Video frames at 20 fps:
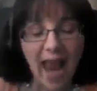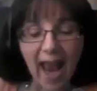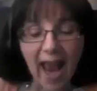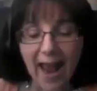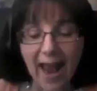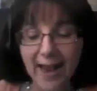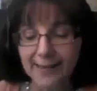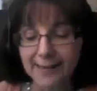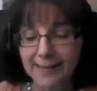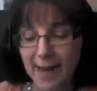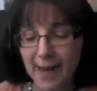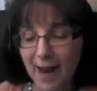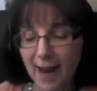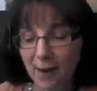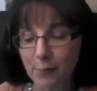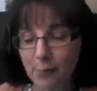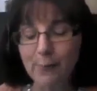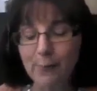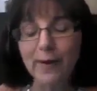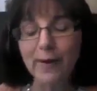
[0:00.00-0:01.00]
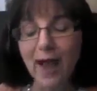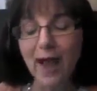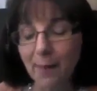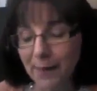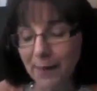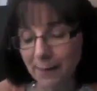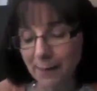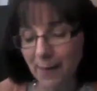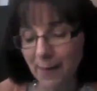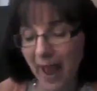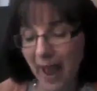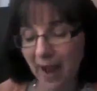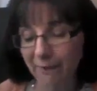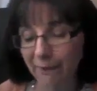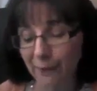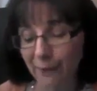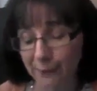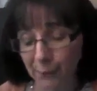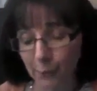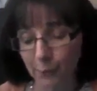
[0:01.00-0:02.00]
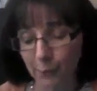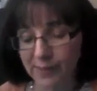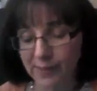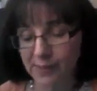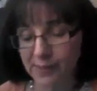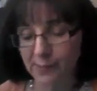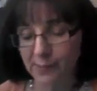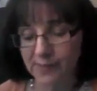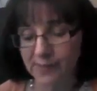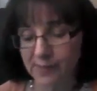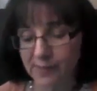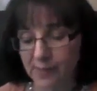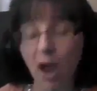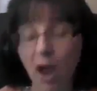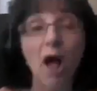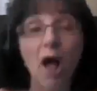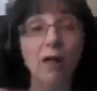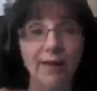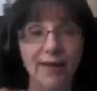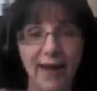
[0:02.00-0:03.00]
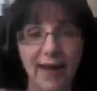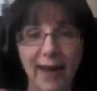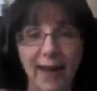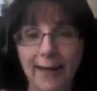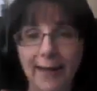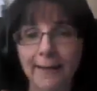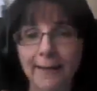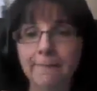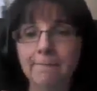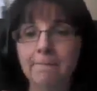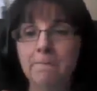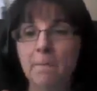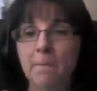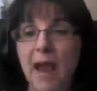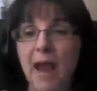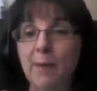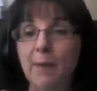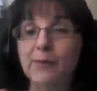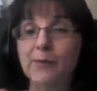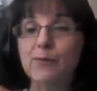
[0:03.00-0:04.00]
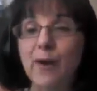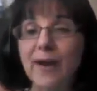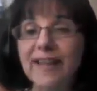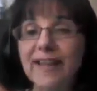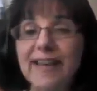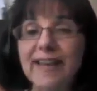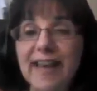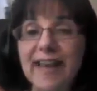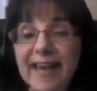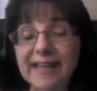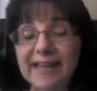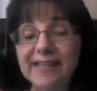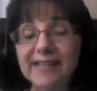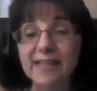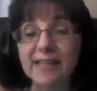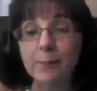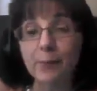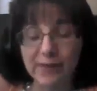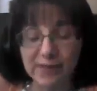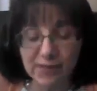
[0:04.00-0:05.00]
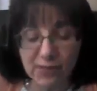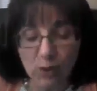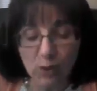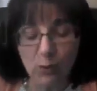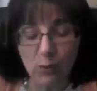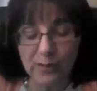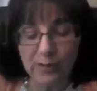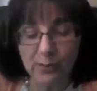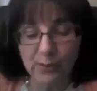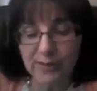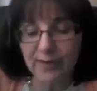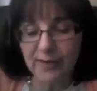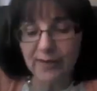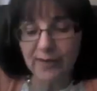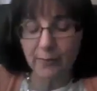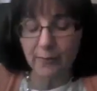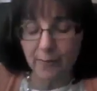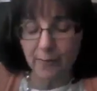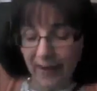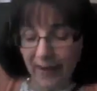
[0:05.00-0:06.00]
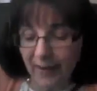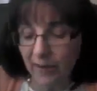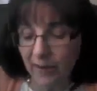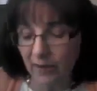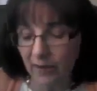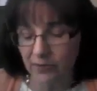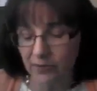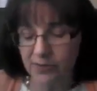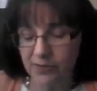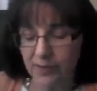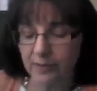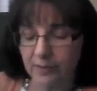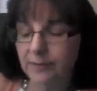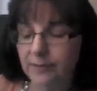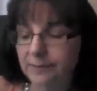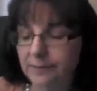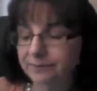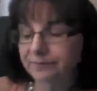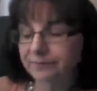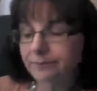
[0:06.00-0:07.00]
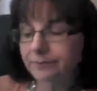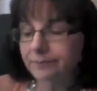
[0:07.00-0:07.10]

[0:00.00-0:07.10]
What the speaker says: And we were coming back from Christmas holiday. I was running an AAC preschool, which we did for many years here.